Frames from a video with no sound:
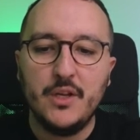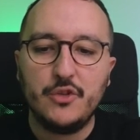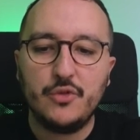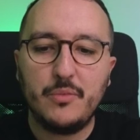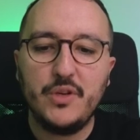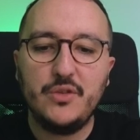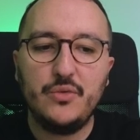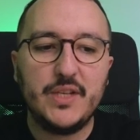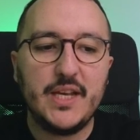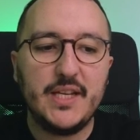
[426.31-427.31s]
So I'm going to
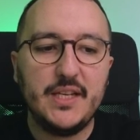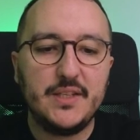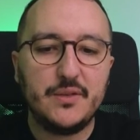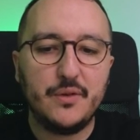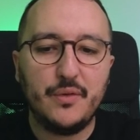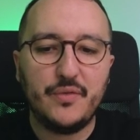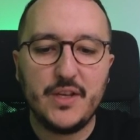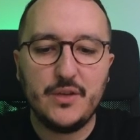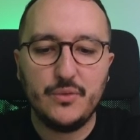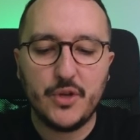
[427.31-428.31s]
take this uh,
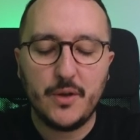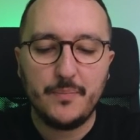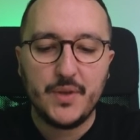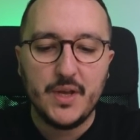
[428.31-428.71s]
fake user.